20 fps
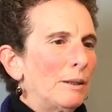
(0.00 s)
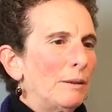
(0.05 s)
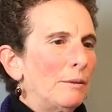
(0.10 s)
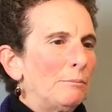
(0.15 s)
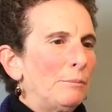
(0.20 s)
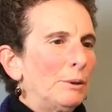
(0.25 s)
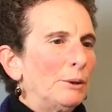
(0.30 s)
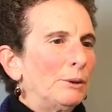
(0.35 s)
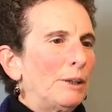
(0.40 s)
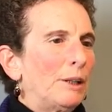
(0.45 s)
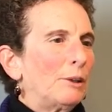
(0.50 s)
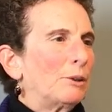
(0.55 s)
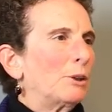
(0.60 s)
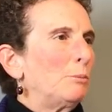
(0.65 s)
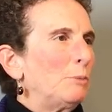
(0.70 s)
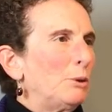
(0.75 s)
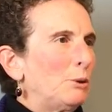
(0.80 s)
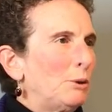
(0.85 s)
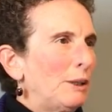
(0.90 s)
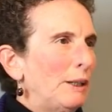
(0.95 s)
build our
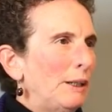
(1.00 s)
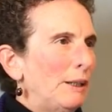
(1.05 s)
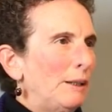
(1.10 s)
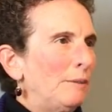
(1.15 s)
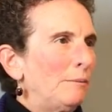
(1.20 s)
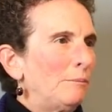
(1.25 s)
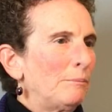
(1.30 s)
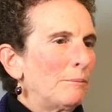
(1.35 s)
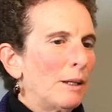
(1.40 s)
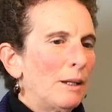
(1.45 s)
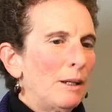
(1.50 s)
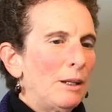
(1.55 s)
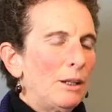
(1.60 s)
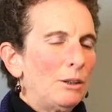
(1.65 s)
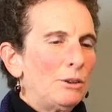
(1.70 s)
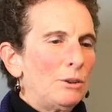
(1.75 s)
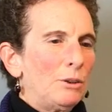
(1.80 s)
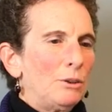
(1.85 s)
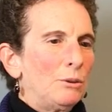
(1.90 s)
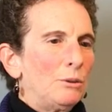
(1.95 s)
community,
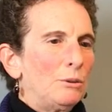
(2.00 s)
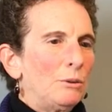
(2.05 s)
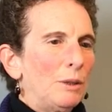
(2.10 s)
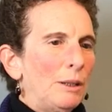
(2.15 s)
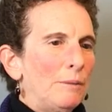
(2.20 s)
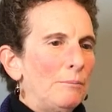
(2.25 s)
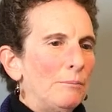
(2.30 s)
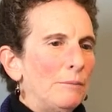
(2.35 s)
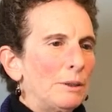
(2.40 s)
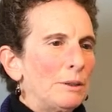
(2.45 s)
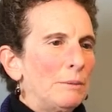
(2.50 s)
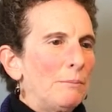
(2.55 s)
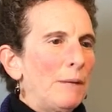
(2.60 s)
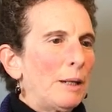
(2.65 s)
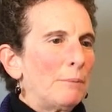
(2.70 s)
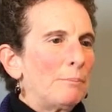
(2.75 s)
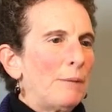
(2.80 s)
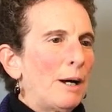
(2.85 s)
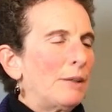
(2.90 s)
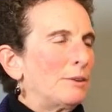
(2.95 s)
to
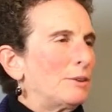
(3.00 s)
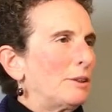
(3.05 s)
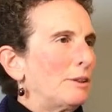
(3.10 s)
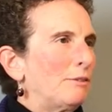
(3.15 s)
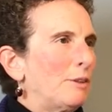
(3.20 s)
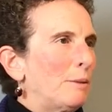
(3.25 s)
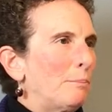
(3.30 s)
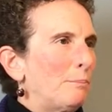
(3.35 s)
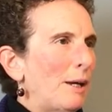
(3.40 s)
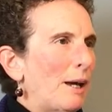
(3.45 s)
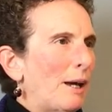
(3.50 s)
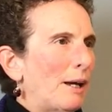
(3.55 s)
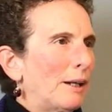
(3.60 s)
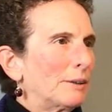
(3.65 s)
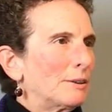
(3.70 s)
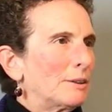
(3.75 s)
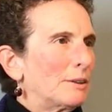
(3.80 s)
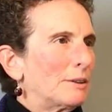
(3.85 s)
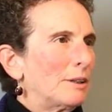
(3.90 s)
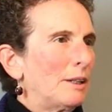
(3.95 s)
make positive
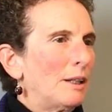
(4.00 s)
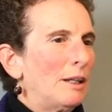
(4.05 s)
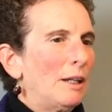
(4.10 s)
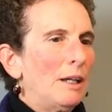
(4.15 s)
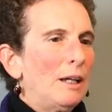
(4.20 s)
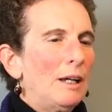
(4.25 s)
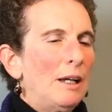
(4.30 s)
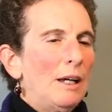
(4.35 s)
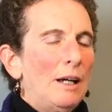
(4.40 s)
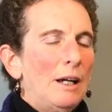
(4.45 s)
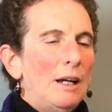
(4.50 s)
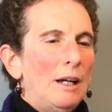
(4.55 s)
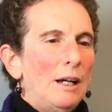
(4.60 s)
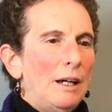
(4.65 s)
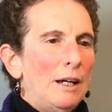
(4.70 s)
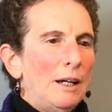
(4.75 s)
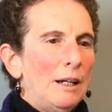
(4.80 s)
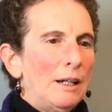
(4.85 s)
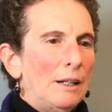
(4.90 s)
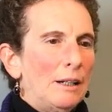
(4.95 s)
impacts,
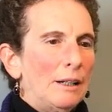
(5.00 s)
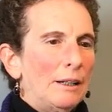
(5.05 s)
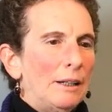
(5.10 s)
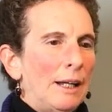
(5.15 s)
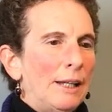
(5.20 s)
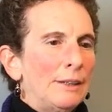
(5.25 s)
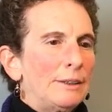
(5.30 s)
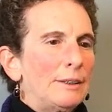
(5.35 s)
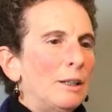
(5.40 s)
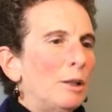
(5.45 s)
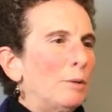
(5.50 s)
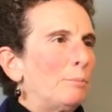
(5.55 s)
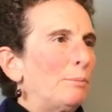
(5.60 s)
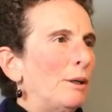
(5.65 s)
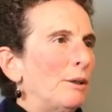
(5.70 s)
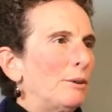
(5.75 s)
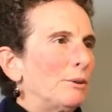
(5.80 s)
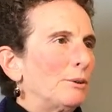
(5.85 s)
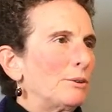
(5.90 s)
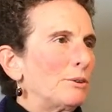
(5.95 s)
and to help
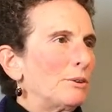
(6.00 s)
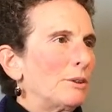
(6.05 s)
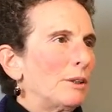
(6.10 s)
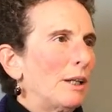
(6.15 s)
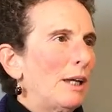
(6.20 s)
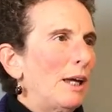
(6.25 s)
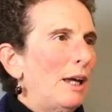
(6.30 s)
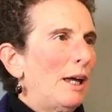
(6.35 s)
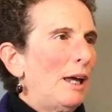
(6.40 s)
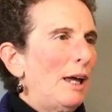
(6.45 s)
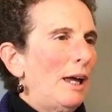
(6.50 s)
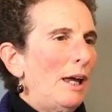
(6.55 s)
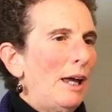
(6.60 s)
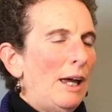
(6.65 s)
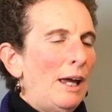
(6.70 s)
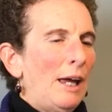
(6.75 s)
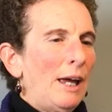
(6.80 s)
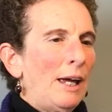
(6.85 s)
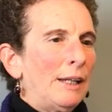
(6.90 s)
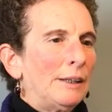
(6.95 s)
others.
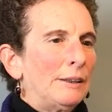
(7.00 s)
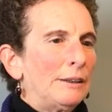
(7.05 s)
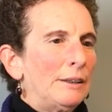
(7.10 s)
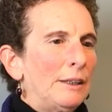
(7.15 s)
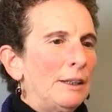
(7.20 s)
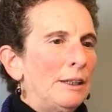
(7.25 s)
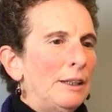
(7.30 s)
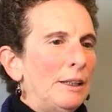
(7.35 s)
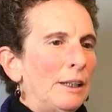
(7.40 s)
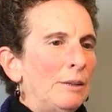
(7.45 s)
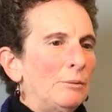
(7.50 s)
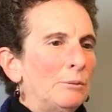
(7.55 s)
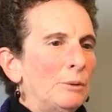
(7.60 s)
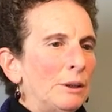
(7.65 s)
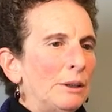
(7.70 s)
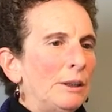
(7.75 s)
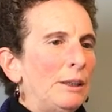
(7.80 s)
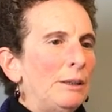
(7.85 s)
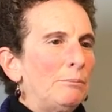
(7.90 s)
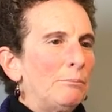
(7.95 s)
And it
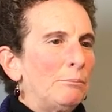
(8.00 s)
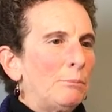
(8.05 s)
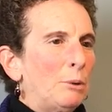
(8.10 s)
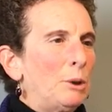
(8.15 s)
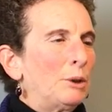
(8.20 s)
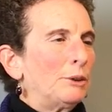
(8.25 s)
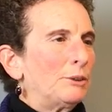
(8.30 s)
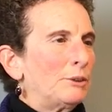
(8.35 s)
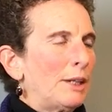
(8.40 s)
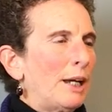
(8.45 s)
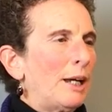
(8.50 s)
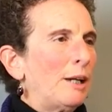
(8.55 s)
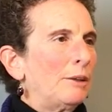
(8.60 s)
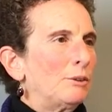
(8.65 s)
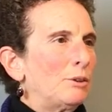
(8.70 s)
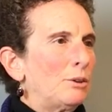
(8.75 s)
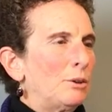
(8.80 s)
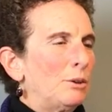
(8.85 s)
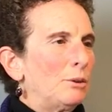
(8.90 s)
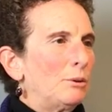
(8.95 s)
really boils
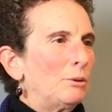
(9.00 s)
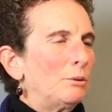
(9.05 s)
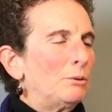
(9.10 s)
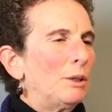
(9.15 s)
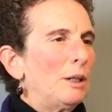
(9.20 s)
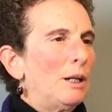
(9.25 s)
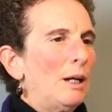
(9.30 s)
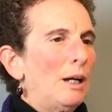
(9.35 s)
down to